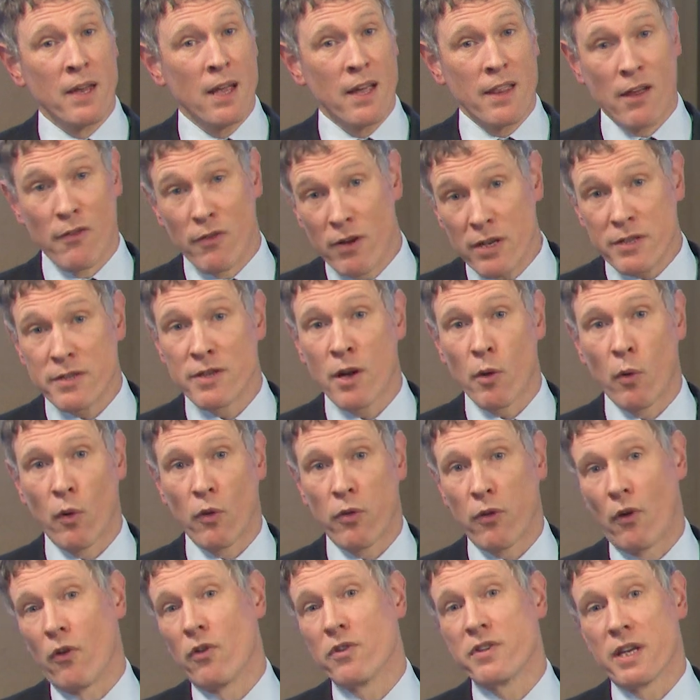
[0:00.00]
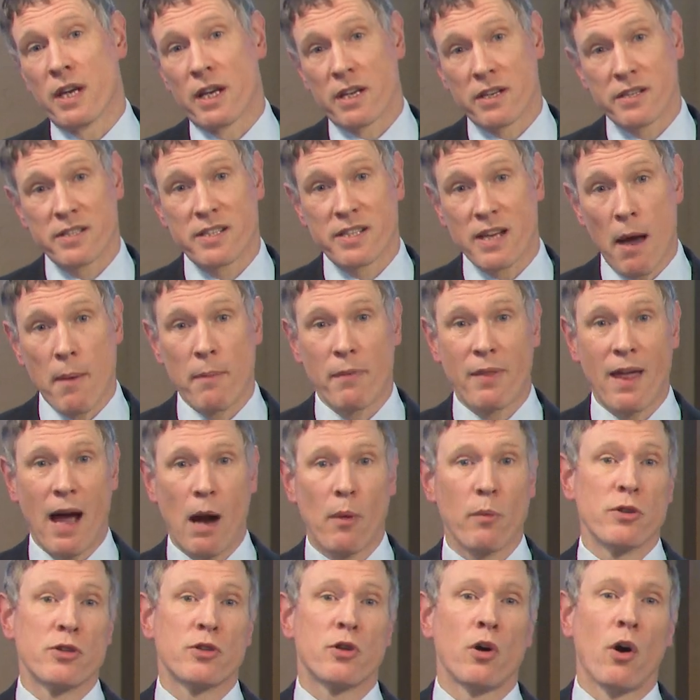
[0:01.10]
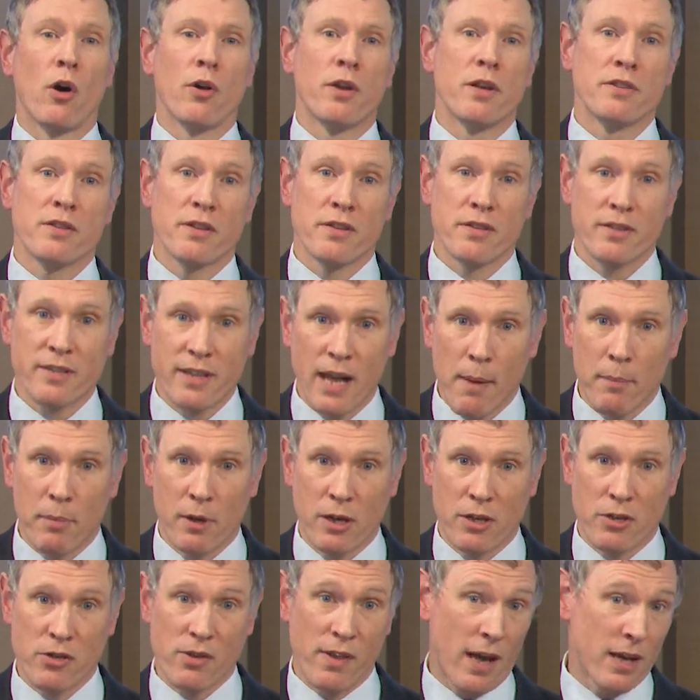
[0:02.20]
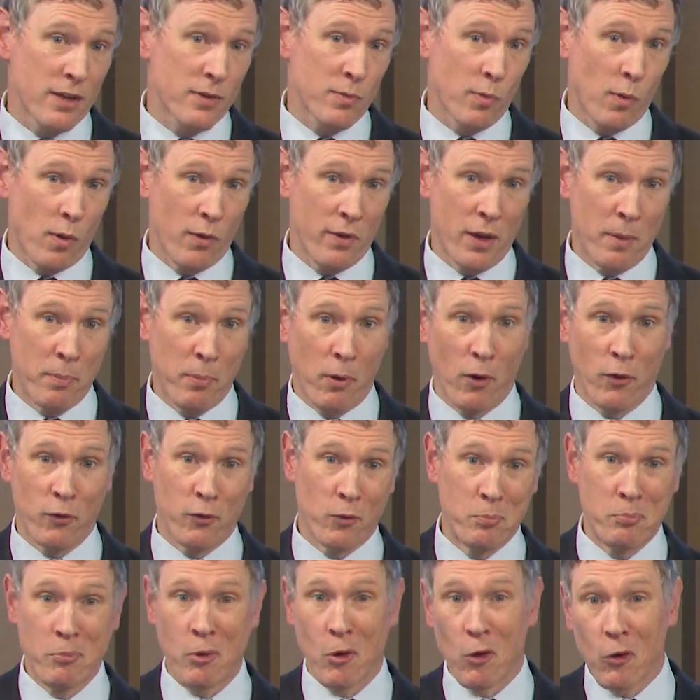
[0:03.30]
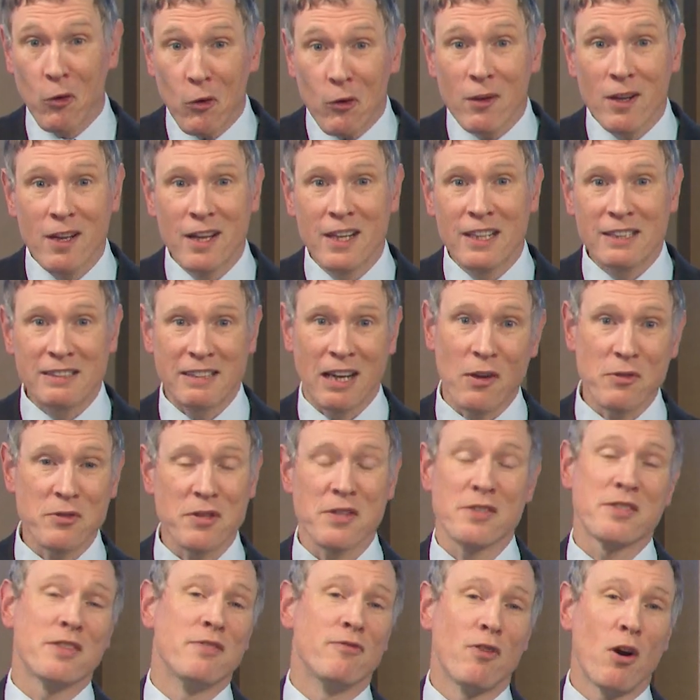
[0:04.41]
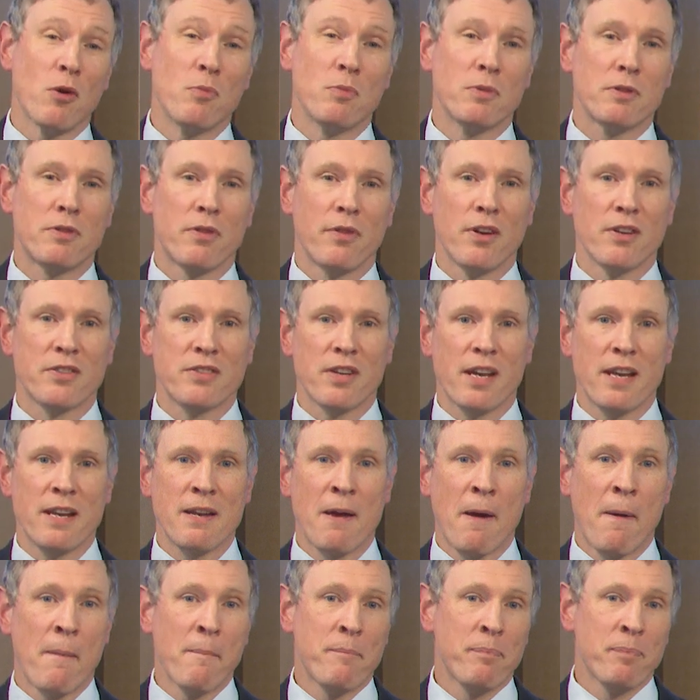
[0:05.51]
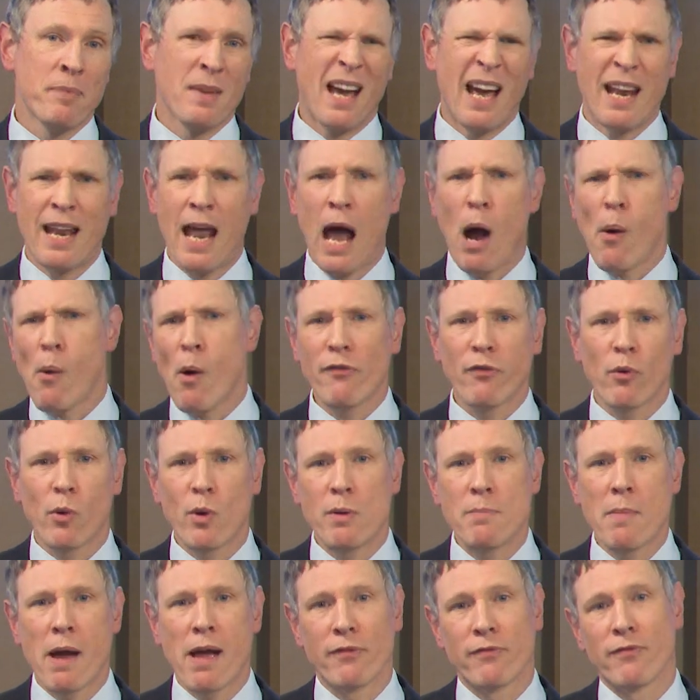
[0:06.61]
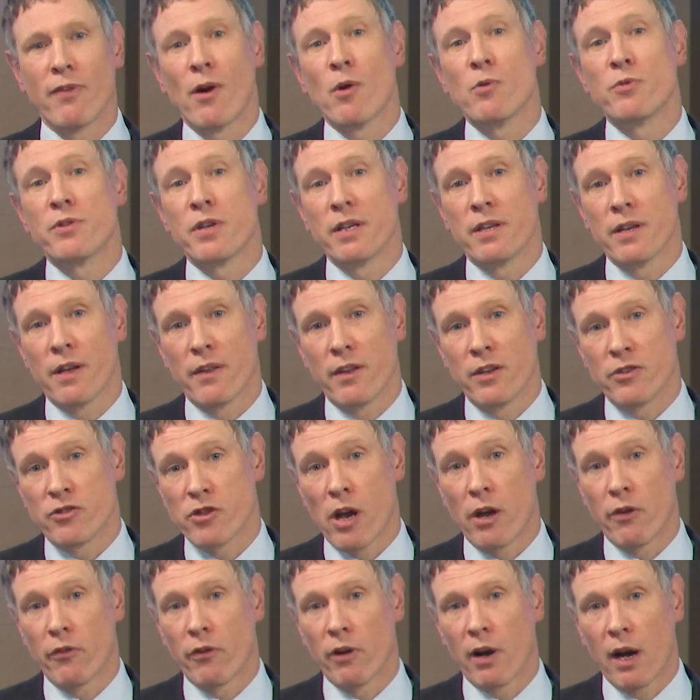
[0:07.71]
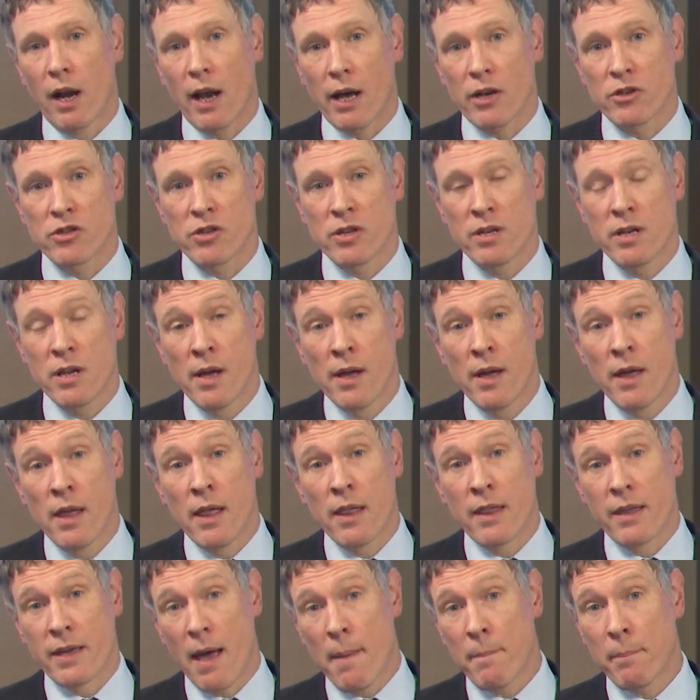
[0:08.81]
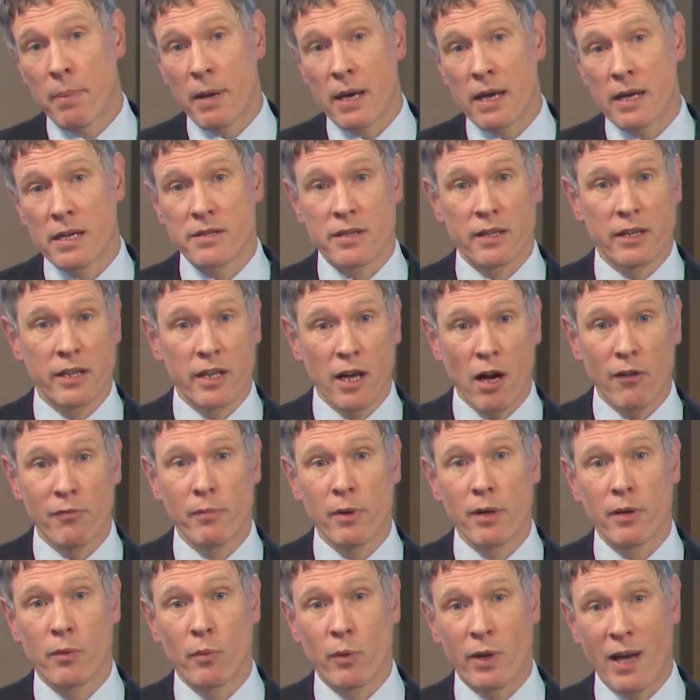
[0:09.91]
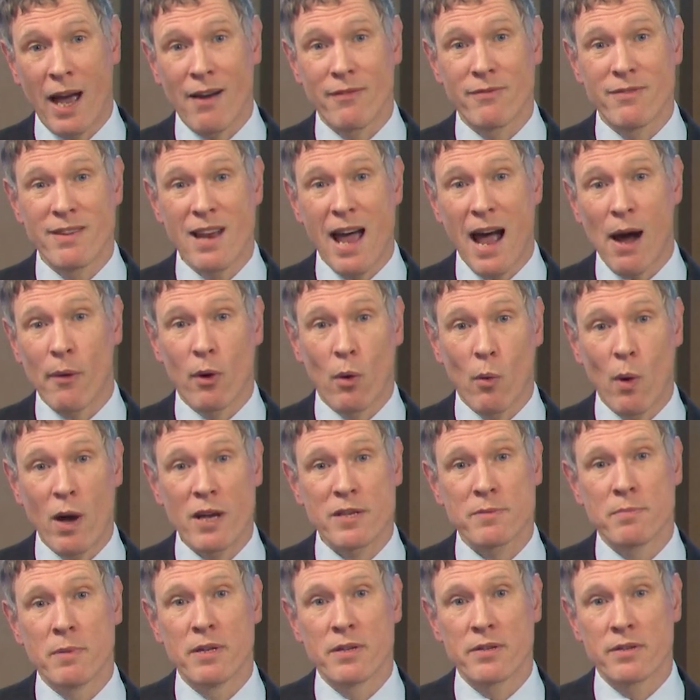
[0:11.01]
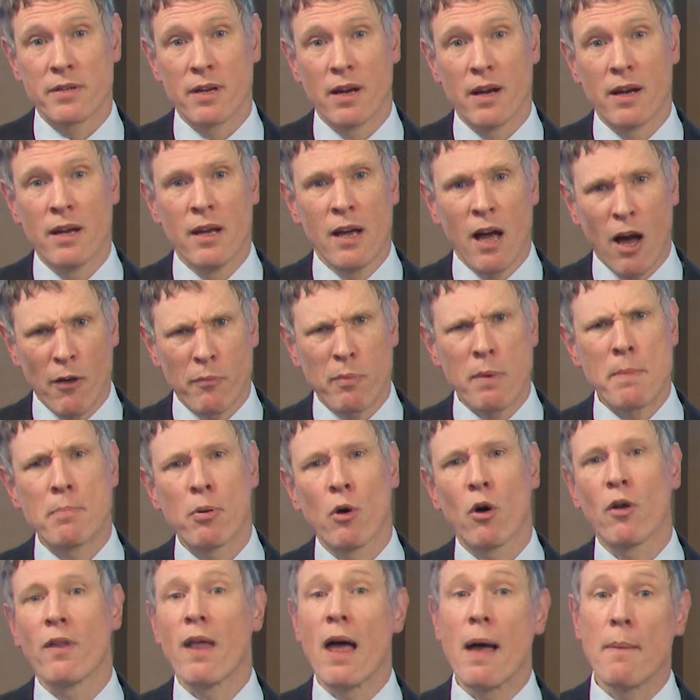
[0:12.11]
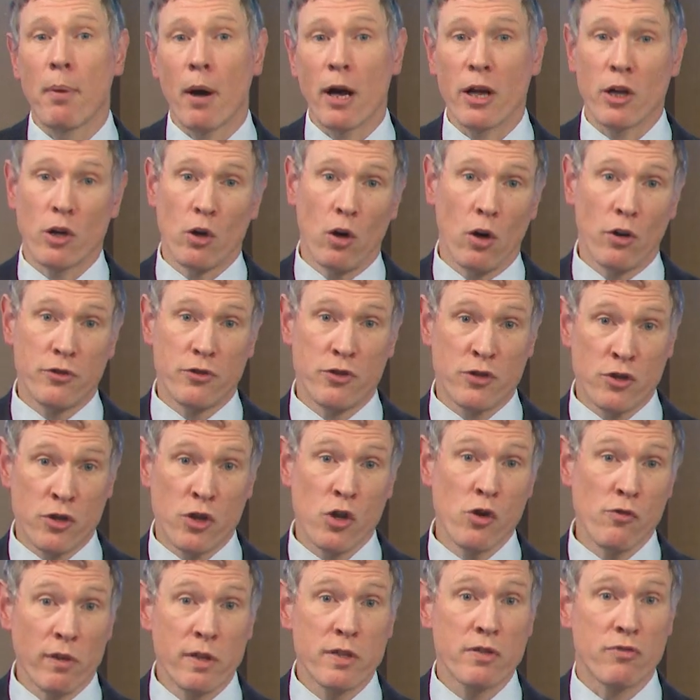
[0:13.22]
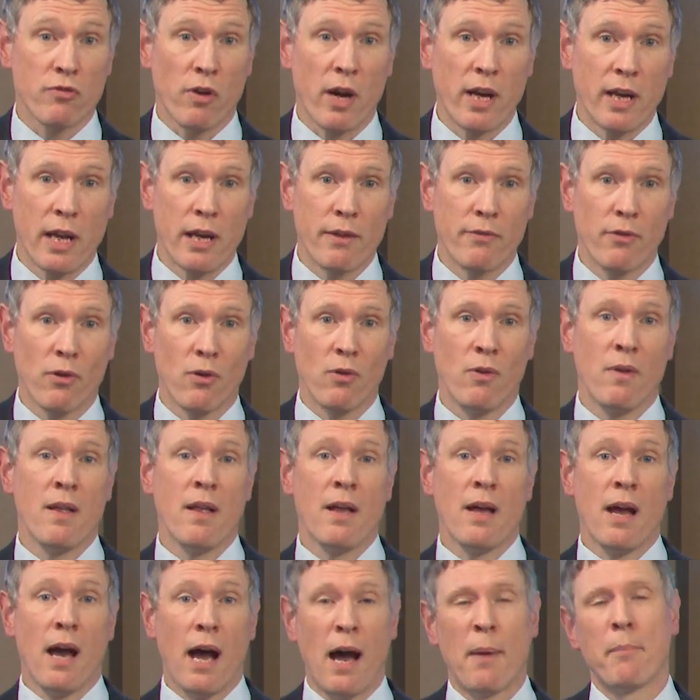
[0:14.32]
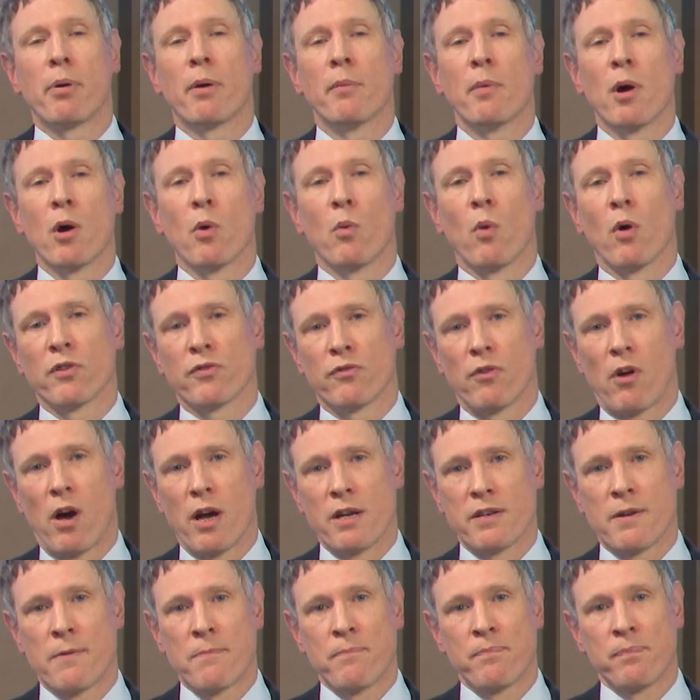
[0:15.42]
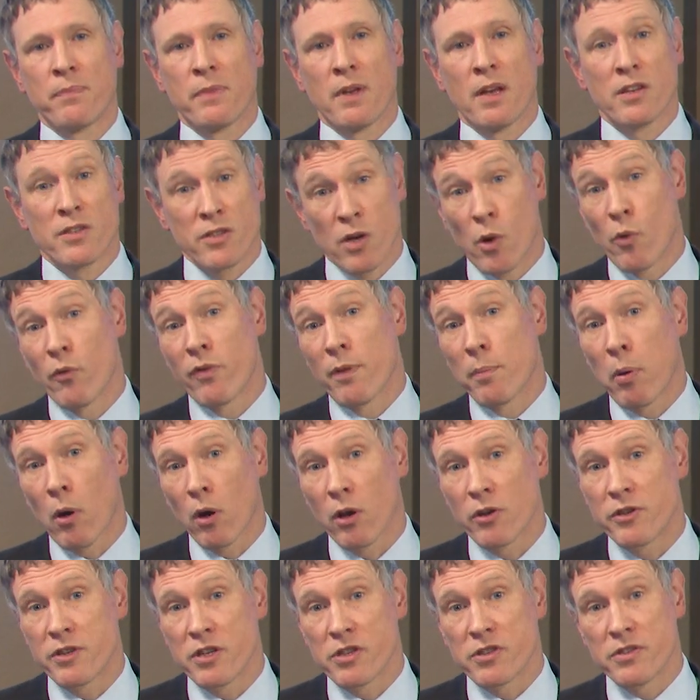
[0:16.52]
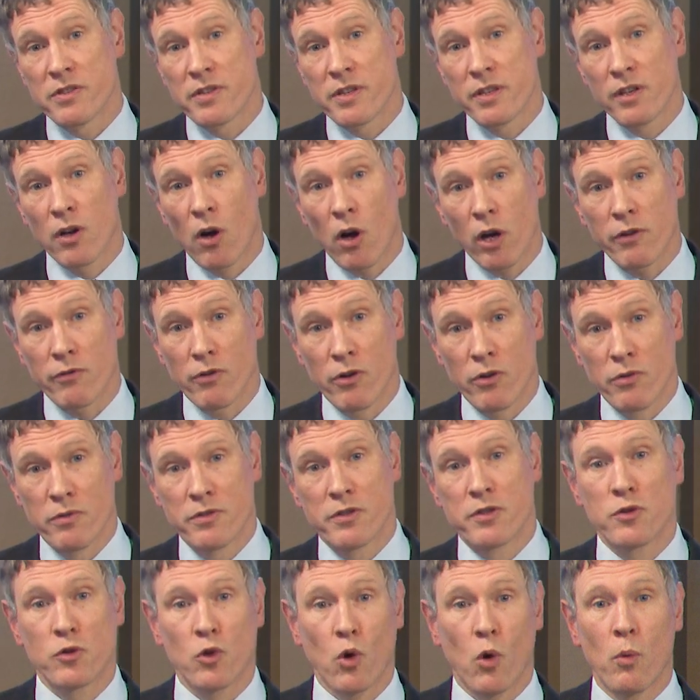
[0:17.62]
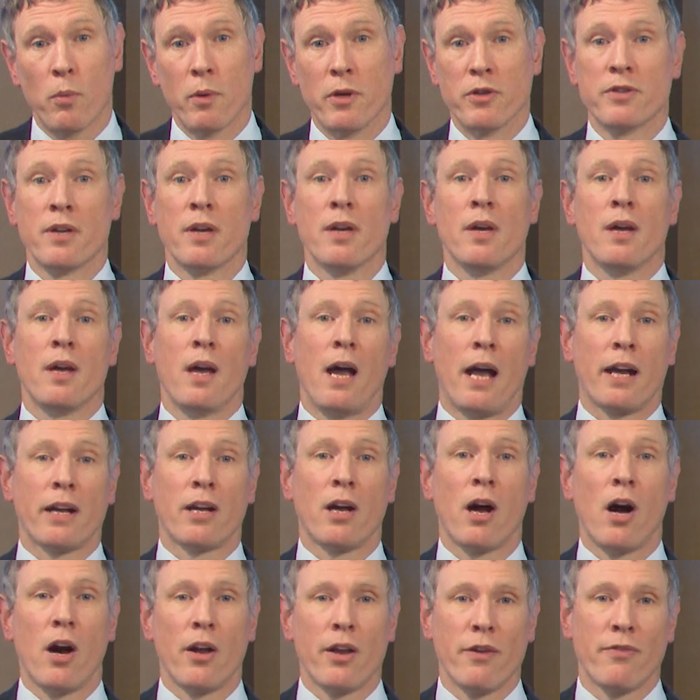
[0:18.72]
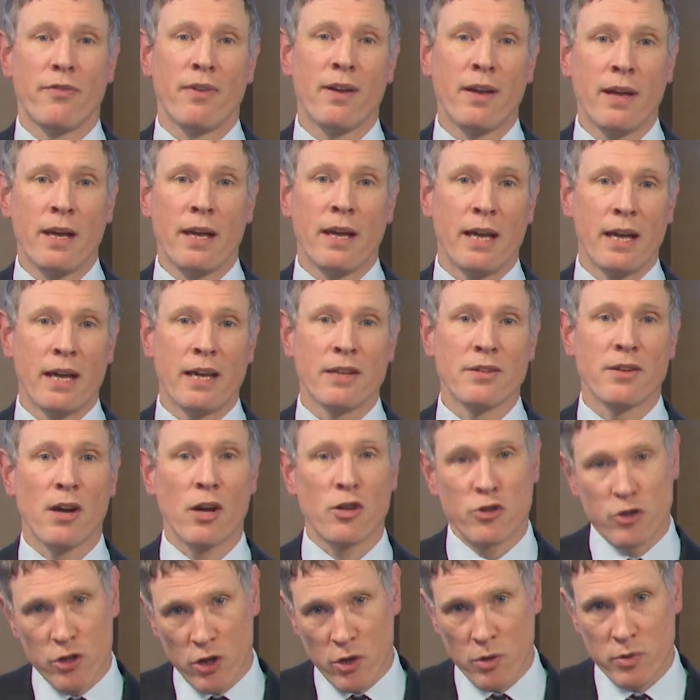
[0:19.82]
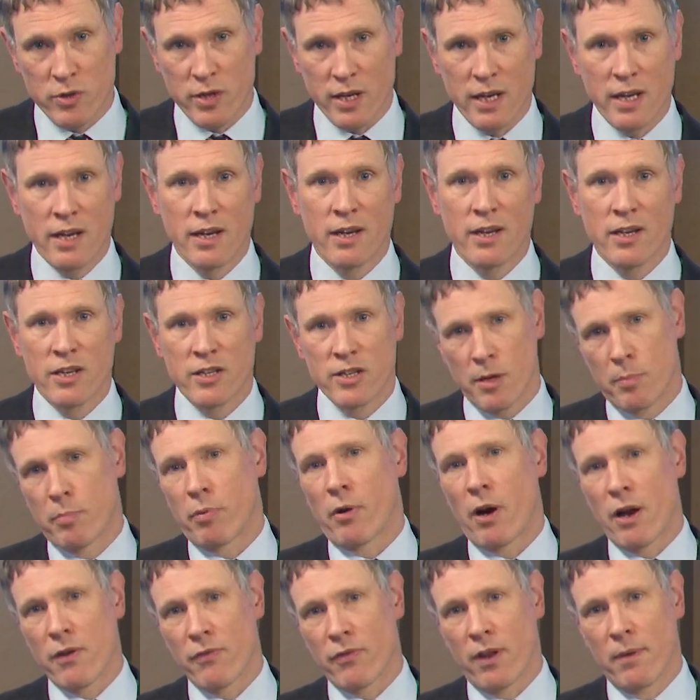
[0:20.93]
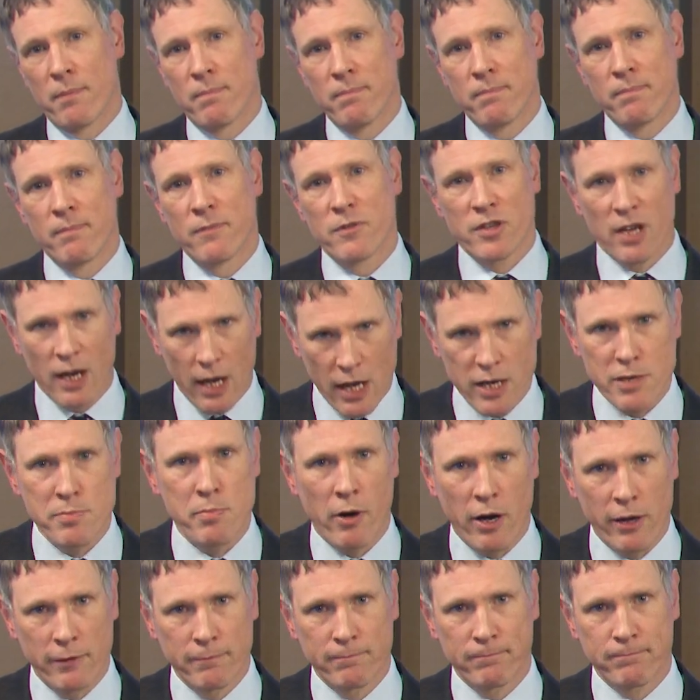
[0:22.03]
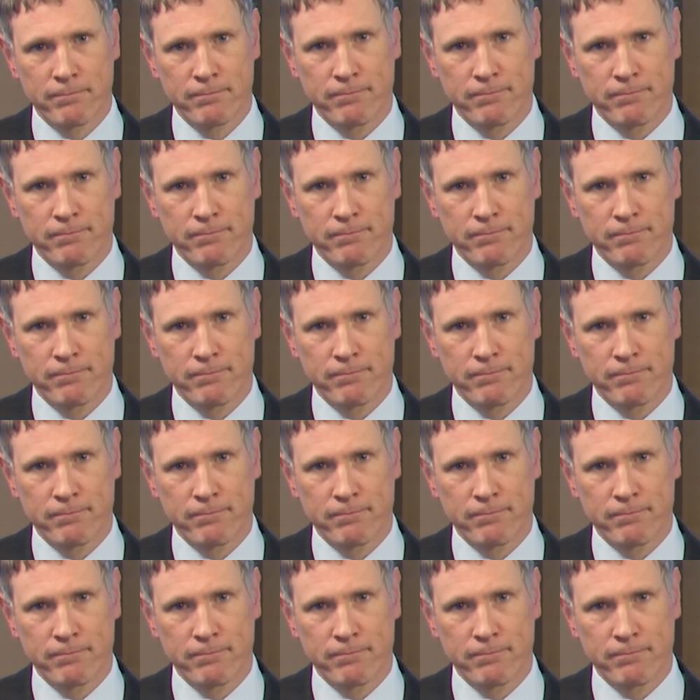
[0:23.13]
There is no authority except that which God has established. That's what the Apostle Paul tells us in Romans 13. And however we may have voted at the general election, the MPs and government we have now at Westminster have been put there by God to restrain evil and promote what's right. So have the politicians in Holyrood, Stormont and Cardiff. It is our duty to pray for them. So let's pray.